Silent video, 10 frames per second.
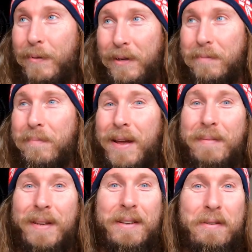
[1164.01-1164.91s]
which
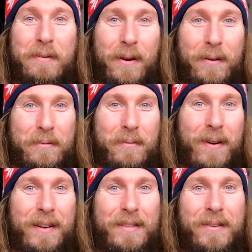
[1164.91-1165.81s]
maybe you don't want.